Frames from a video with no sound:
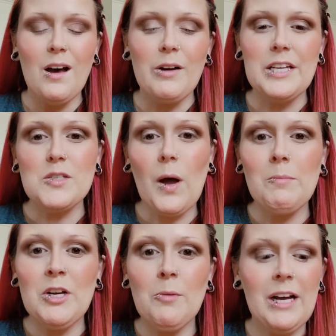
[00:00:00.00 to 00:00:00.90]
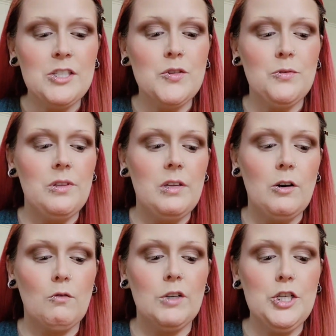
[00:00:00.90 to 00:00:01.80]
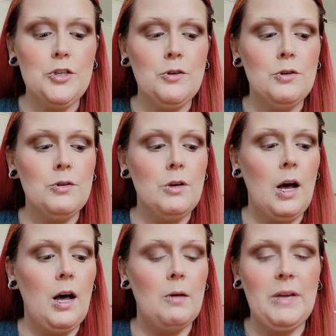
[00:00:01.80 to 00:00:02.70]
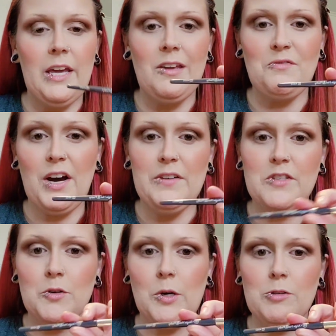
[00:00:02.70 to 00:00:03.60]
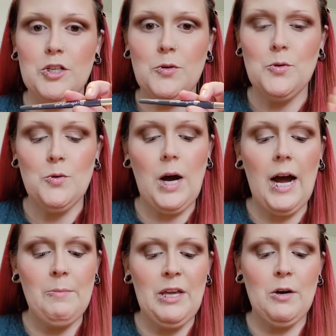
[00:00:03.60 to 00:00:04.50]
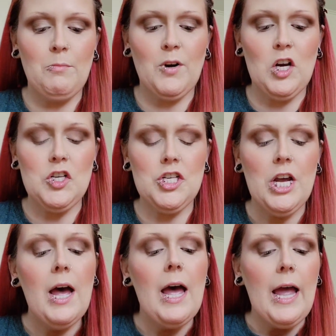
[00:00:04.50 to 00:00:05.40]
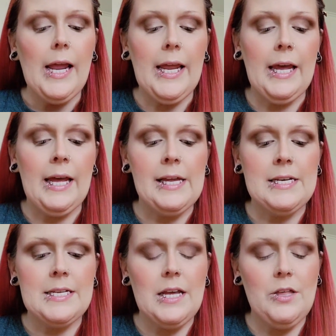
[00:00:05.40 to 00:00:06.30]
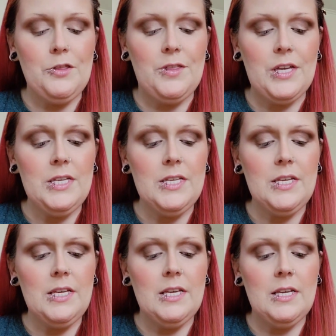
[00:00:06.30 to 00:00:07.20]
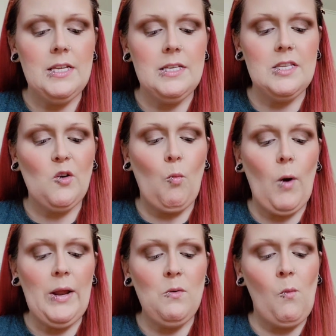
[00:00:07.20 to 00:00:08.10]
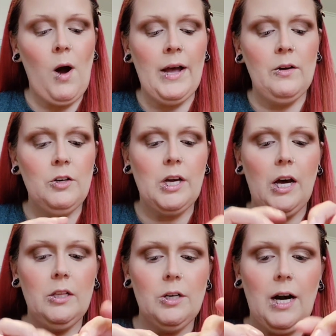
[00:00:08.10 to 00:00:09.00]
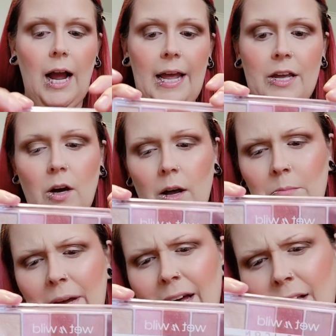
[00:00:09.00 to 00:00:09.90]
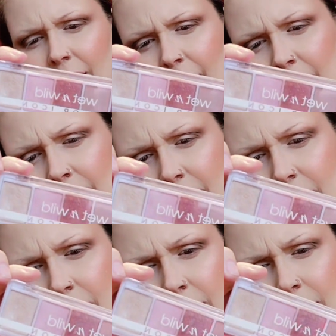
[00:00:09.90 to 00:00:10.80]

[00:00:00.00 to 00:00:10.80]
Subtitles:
Okay, so I'm going to go back to the original A502 eye makeup brush, and this is the Wet n Wild Color Icon palette.